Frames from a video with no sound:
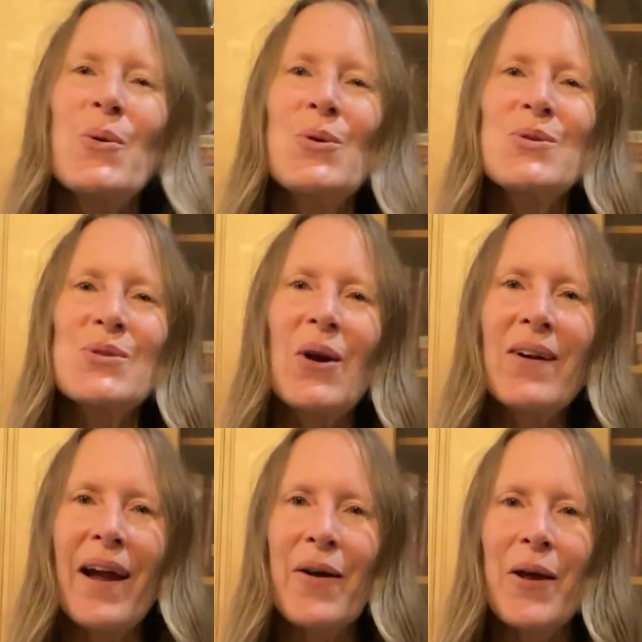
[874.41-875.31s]
you
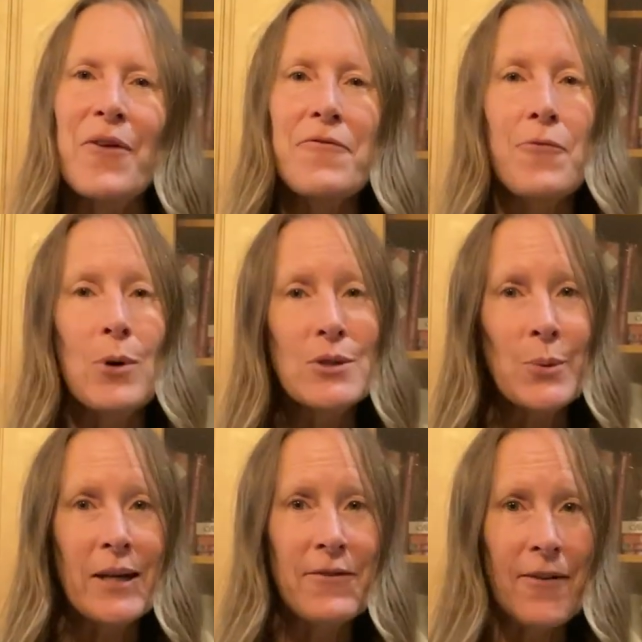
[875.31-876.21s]
start out at
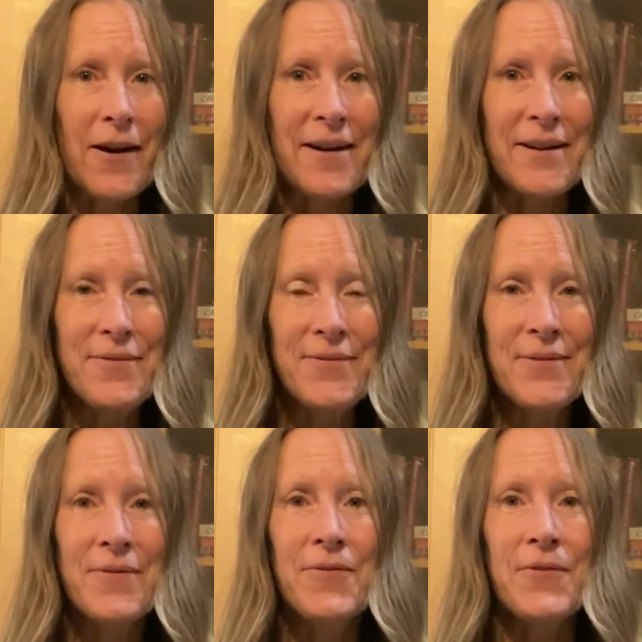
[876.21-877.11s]
425
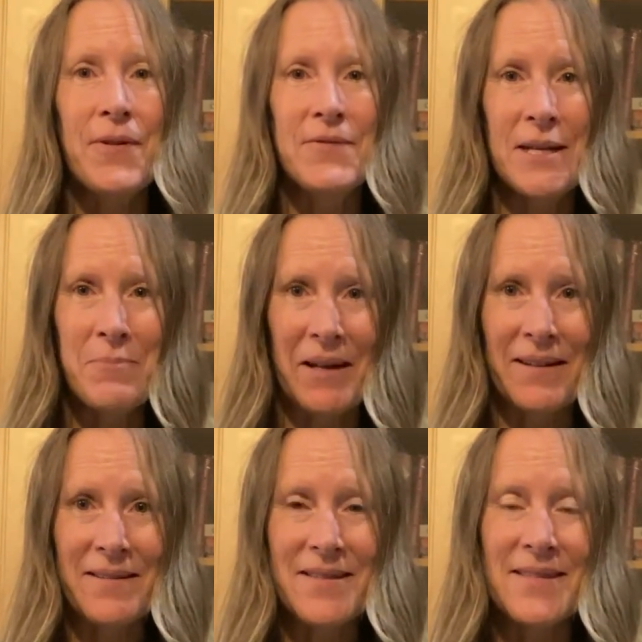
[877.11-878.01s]
for 15
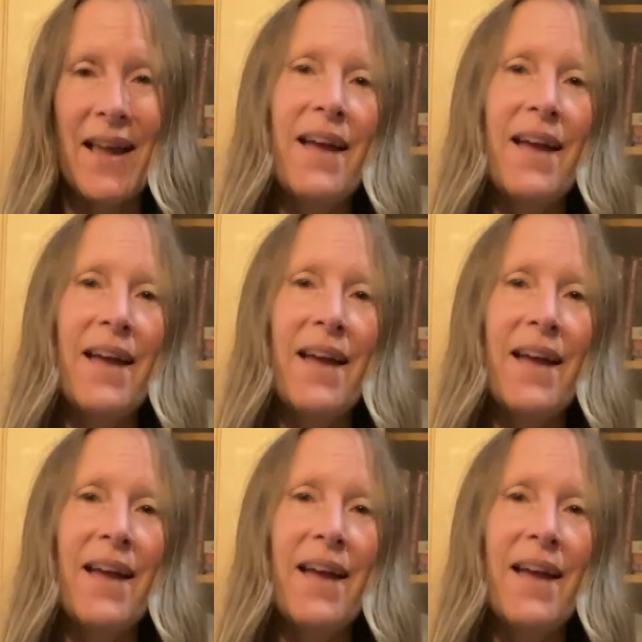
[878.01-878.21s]
minutes,